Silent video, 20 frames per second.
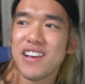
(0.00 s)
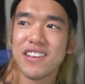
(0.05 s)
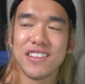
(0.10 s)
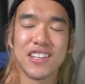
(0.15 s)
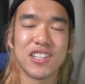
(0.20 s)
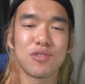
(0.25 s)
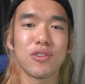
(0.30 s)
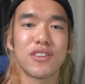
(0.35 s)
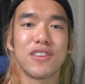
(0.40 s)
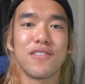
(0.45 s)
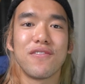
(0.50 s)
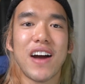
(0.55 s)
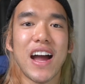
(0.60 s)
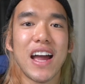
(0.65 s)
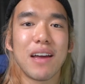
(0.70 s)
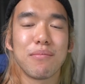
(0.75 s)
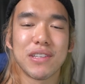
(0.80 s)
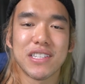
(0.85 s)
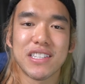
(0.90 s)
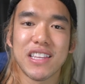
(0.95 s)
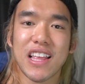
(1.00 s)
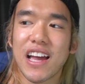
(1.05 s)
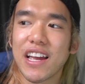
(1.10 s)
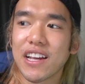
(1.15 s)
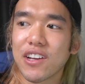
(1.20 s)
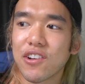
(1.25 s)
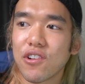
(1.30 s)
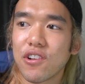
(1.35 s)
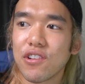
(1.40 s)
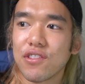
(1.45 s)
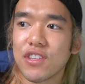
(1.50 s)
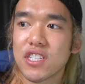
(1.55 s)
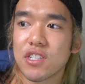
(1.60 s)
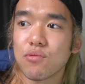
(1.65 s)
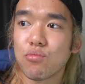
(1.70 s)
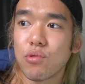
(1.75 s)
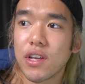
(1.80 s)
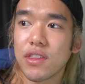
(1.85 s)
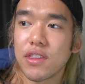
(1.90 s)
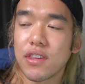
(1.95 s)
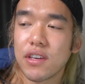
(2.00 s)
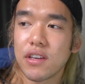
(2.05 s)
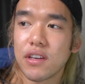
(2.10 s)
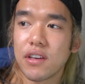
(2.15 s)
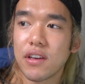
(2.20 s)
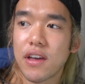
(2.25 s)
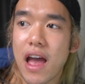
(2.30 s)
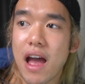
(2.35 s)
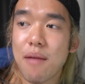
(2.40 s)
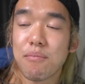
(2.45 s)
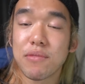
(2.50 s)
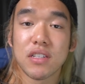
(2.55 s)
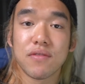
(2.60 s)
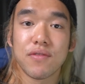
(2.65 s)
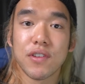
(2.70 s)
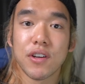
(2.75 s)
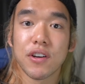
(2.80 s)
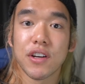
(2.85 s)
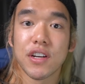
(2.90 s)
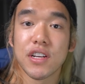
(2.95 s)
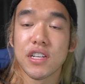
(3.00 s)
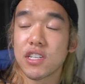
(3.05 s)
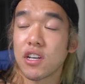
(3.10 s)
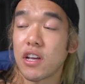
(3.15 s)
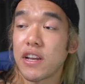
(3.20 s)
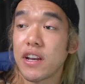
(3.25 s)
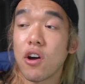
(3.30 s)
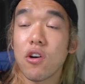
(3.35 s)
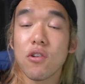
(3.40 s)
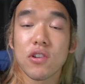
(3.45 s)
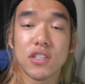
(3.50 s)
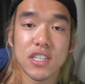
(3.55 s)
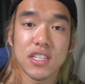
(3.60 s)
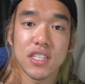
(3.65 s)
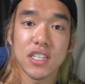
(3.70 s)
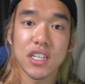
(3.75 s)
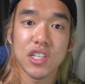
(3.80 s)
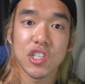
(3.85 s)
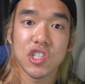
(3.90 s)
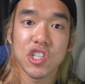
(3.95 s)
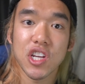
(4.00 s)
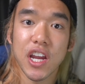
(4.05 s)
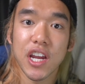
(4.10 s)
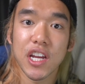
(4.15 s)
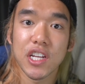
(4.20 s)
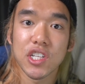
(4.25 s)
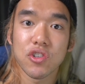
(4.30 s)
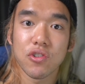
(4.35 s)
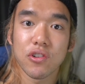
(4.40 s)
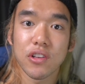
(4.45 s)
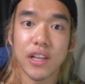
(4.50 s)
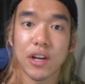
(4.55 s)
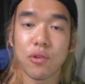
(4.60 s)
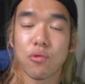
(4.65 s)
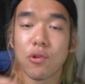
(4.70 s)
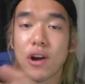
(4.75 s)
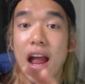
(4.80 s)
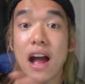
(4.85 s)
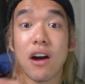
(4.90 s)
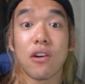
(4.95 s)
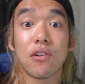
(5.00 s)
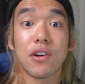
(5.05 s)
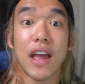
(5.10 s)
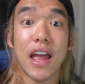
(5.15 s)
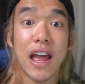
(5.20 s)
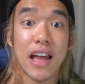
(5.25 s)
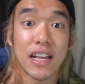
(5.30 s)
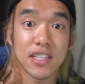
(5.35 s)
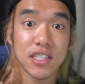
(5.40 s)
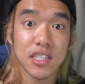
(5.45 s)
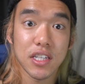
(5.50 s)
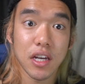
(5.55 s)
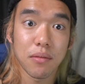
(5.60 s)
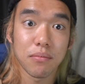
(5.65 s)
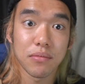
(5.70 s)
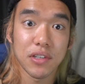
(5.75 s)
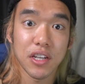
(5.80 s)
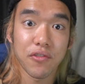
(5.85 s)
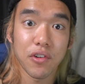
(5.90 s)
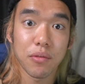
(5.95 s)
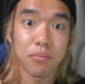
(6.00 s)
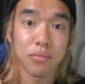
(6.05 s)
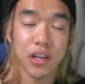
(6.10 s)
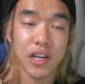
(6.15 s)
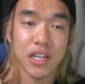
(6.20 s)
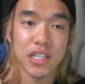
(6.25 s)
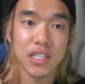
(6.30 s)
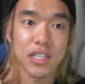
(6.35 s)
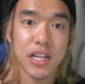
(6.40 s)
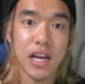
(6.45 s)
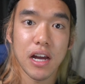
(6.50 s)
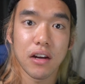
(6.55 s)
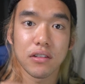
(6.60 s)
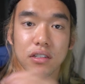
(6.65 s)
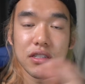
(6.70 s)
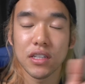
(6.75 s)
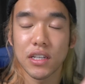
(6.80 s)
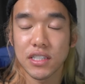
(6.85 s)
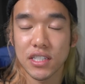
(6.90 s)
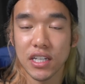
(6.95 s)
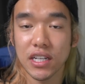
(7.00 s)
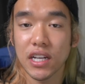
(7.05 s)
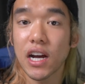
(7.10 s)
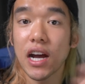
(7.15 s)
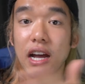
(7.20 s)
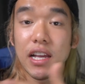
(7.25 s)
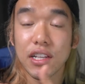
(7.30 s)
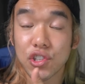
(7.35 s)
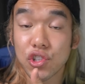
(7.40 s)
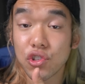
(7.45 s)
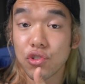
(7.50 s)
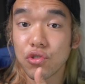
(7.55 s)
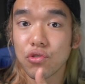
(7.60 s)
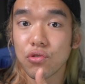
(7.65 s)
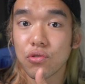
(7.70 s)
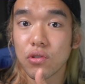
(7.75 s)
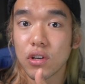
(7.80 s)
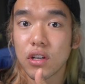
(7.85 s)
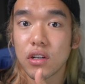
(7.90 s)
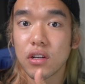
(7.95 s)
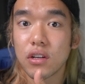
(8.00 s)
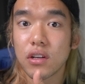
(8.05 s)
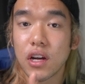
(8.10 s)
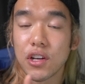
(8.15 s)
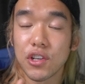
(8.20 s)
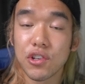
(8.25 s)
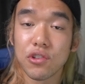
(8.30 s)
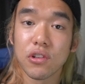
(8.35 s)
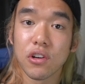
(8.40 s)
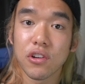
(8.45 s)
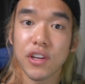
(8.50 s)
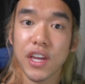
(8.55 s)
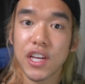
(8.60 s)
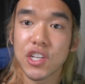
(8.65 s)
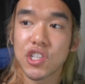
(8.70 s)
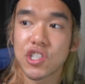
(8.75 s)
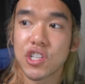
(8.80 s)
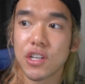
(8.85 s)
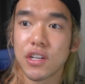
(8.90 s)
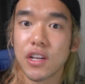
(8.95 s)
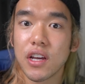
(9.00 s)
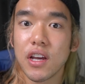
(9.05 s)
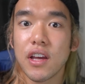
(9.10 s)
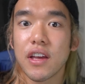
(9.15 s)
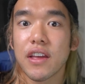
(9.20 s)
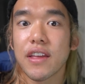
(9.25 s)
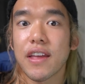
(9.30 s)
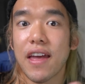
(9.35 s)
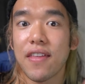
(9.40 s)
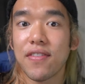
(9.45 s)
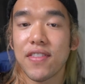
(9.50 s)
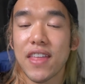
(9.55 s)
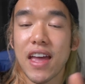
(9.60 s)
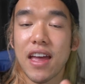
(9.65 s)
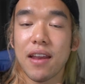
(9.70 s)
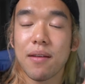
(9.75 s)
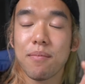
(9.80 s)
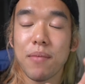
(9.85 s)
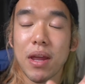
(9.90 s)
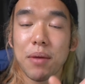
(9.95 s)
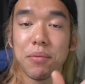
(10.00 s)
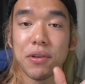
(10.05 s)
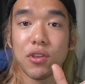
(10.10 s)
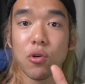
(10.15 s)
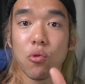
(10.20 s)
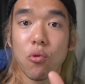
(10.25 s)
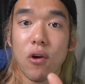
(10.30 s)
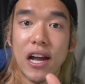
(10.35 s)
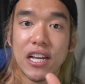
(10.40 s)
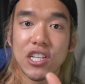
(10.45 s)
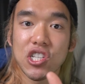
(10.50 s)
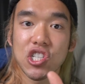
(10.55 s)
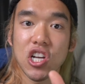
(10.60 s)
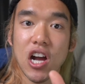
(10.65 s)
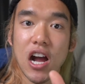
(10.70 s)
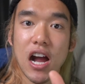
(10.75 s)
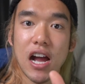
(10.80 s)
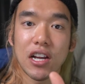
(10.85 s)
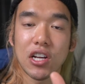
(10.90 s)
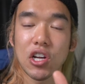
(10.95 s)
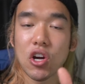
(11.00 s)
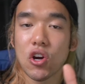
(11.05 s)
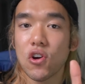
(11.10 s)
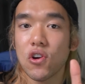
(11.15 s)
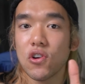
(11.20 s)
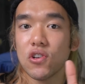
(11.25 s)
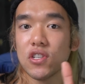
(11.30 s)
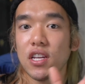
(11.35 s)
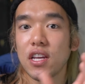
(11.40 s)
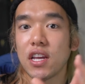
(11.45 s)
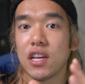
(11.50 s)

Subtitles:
this is what the vibe is like, or this is what the atmosphere is, and oh, it's a scene change, or like we're out at some different place now. See, it's a cut to a new location. And then maybe the wide shot goes